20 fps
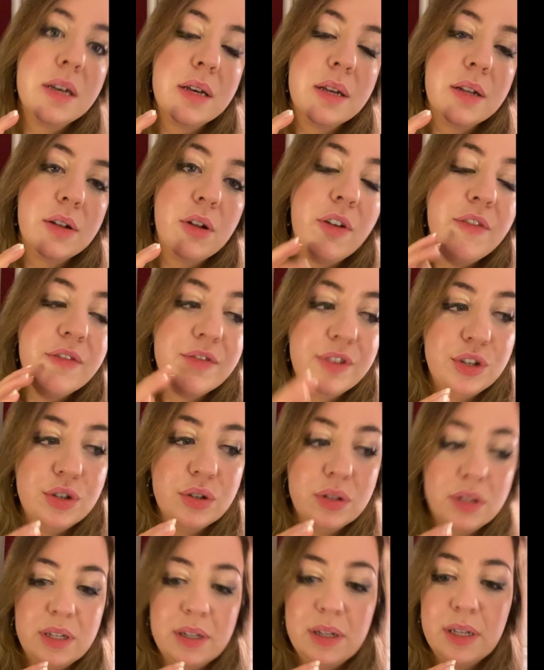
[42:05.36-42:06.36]
not
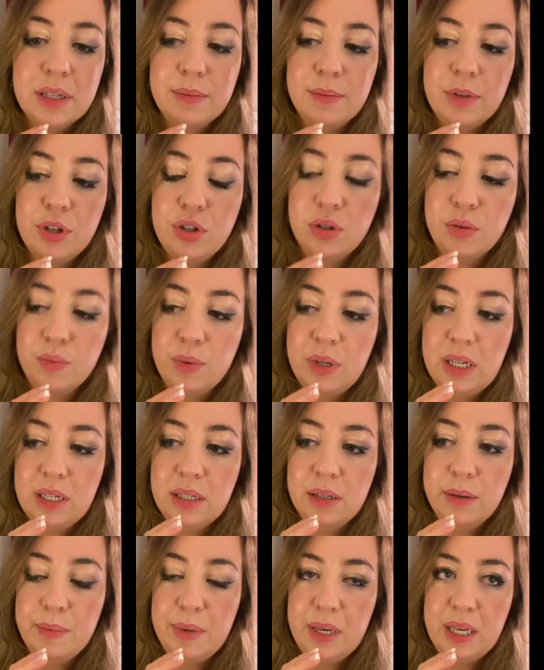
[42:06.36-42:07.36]
vigilant as much as we need
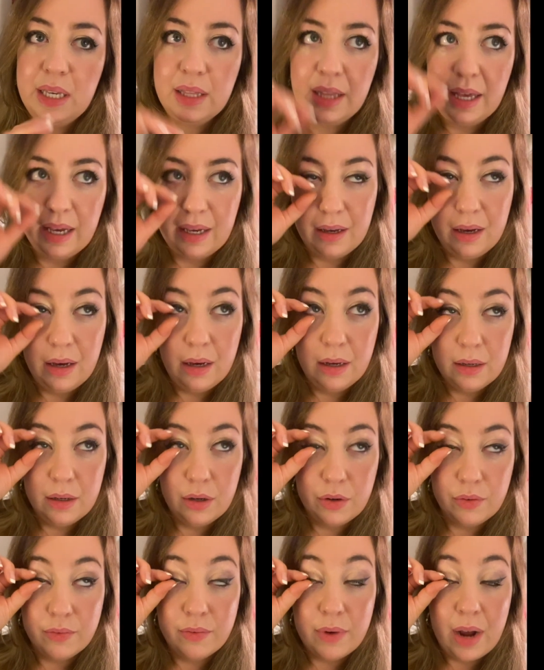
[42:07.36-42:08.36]
to be like
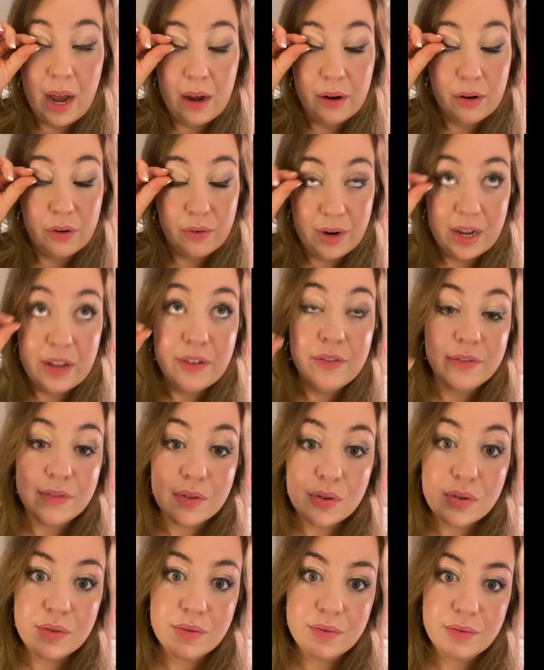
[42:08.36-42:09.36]

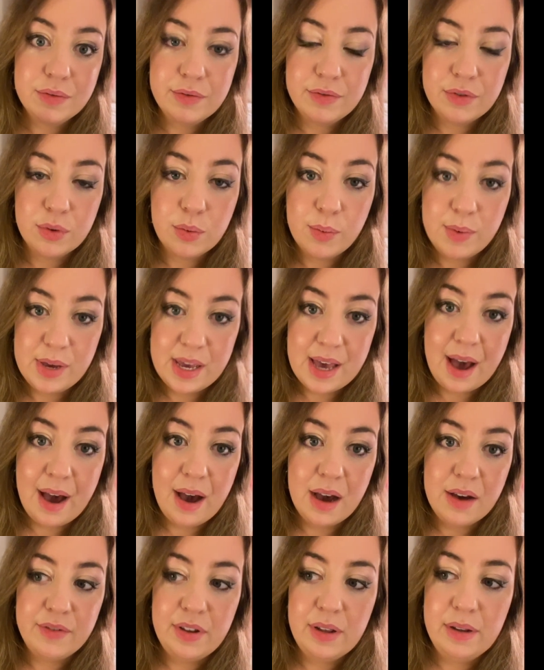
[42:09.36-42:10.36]
grateful for what we
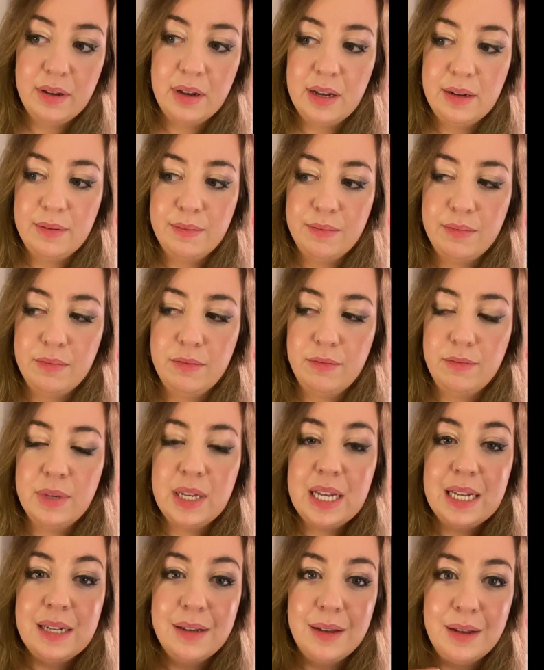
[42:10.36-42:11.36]
have and
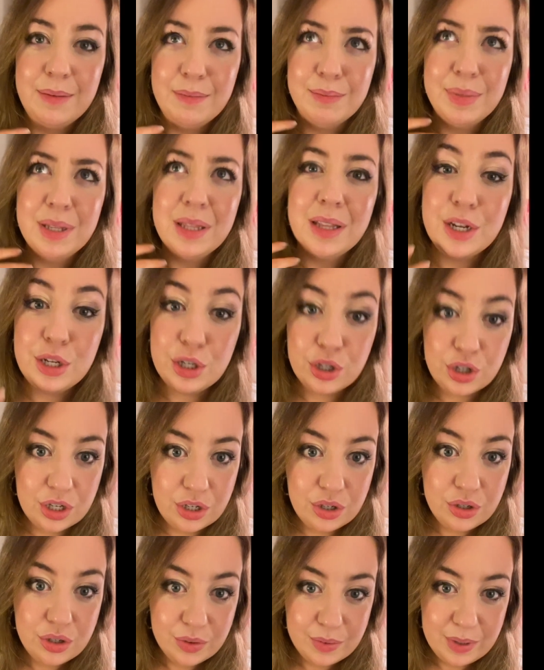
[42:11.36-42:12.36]
plunge
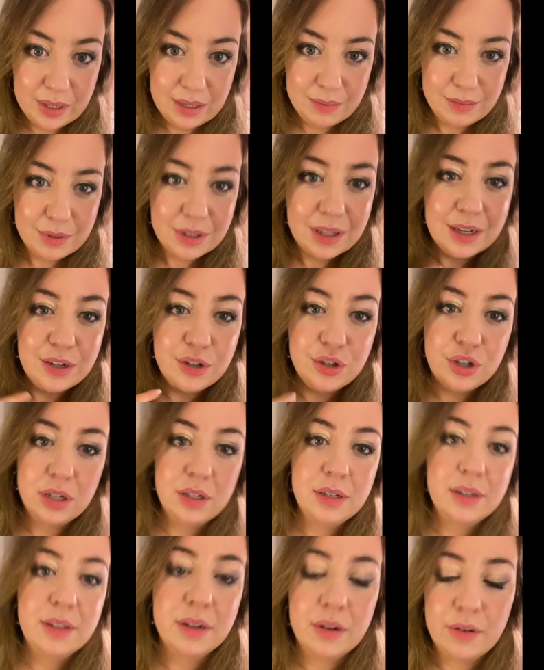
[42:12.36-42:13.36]
into it, plunge
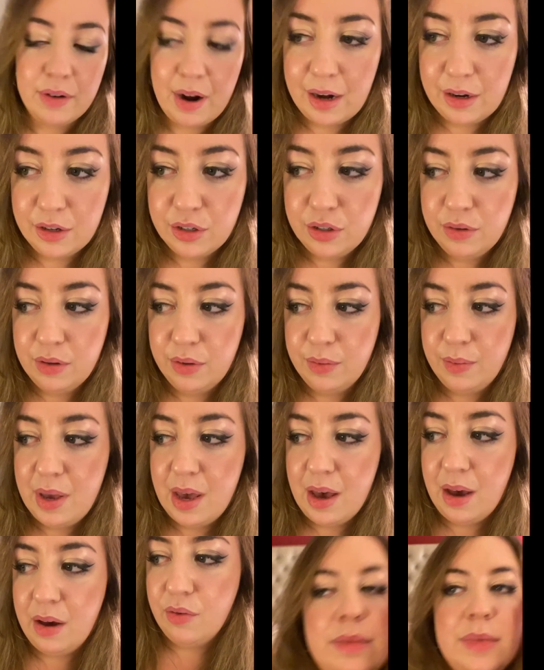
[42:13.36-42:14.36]
into the gratitude that we
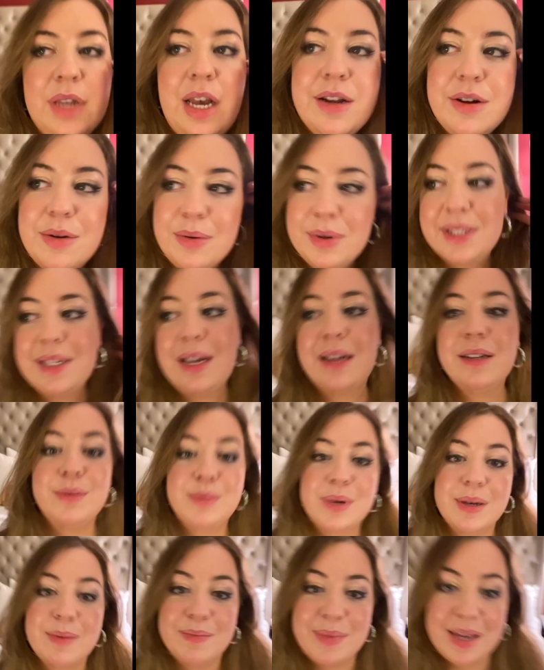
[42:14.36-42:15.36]
have. I know it's sad to
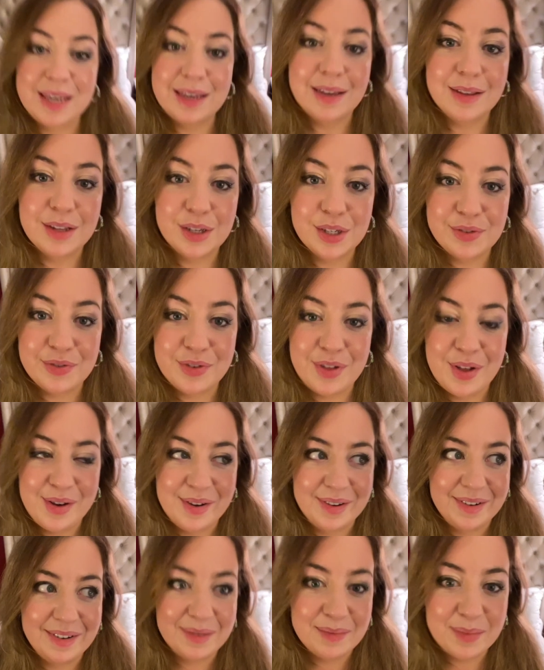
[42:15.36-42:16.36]
making this
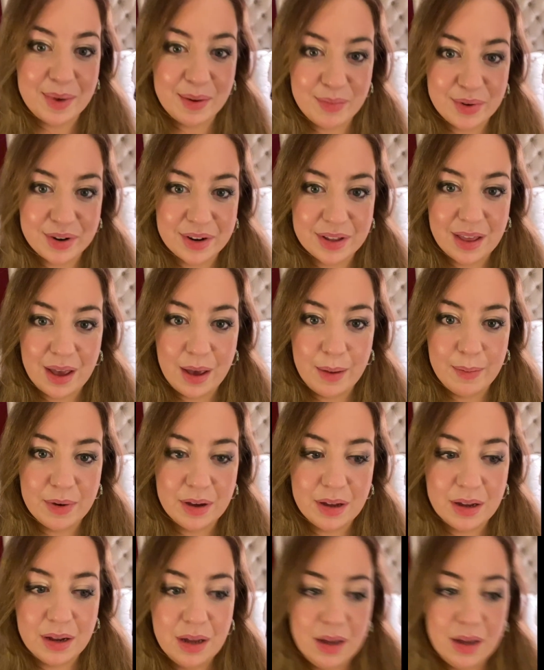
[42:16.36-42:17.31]
vlog on my birthday, but